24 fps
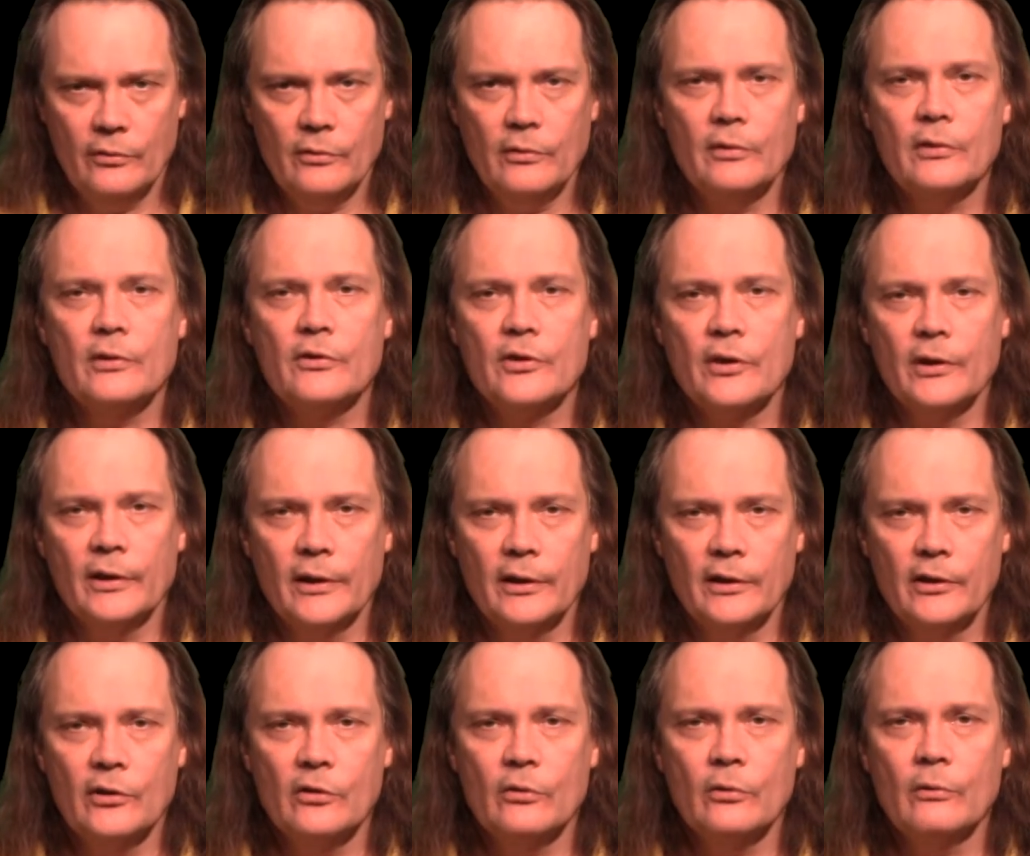is
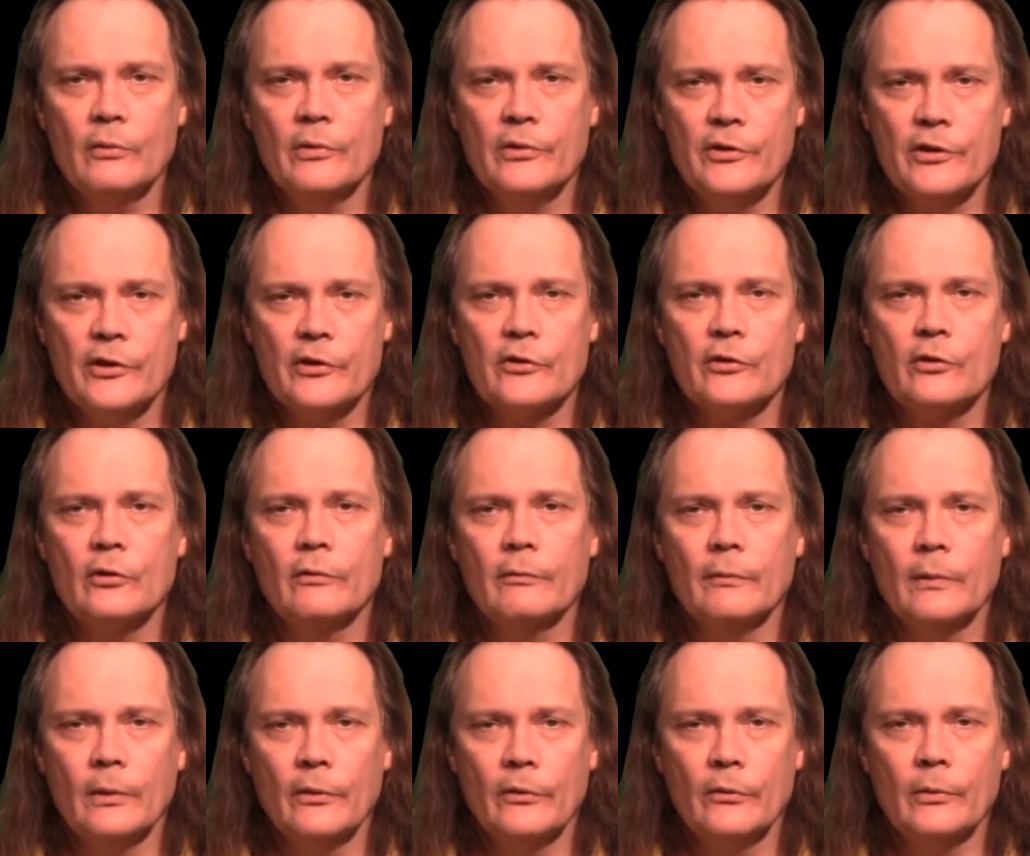connected to a resistor of
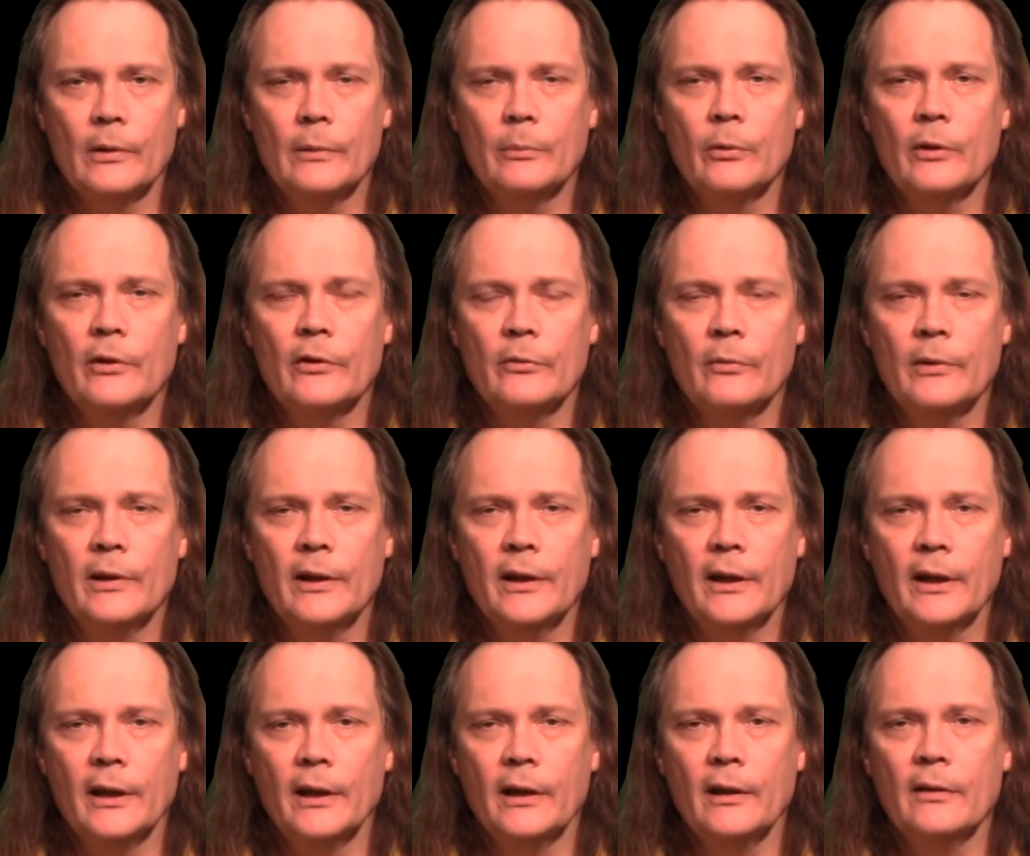about
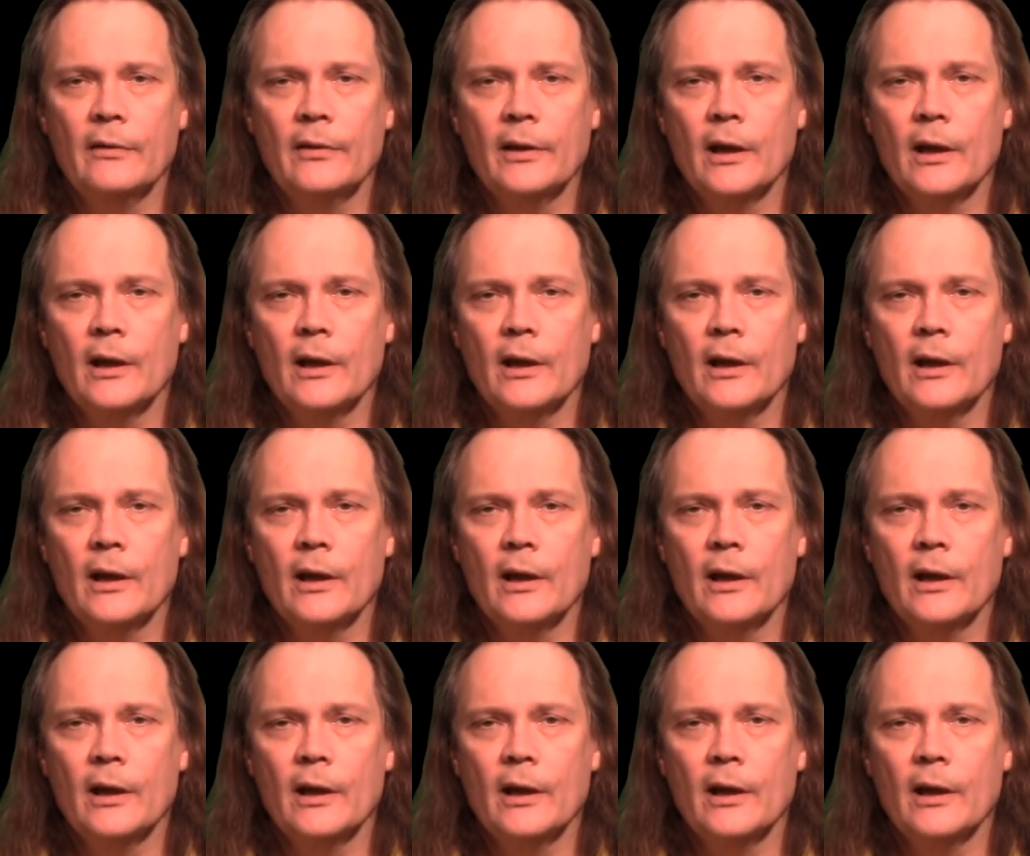3.3K.